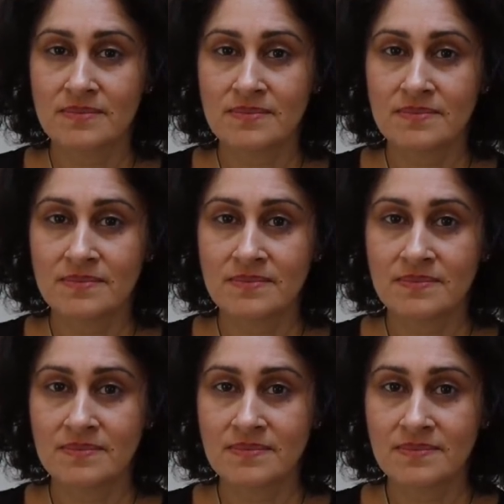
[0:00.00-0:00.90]

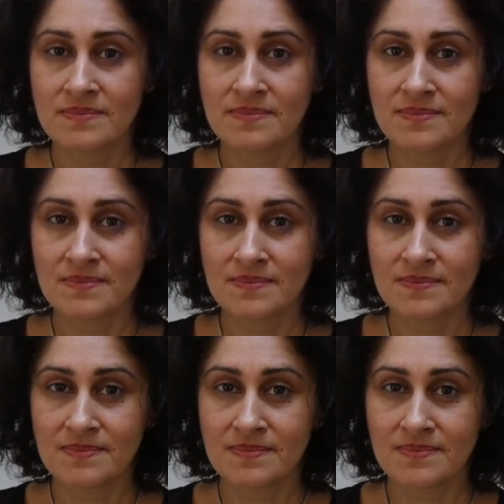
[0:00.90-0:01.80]

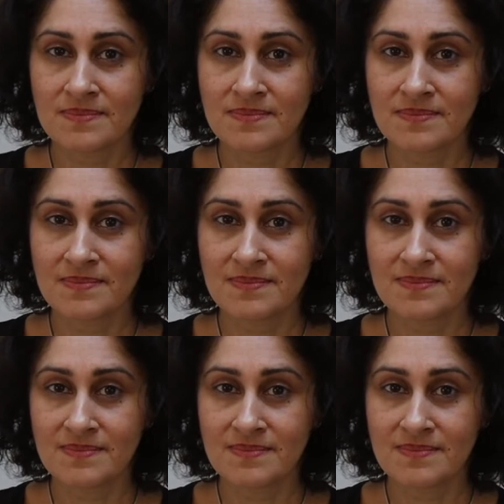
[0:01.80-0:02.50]
No one is speaking in this clip.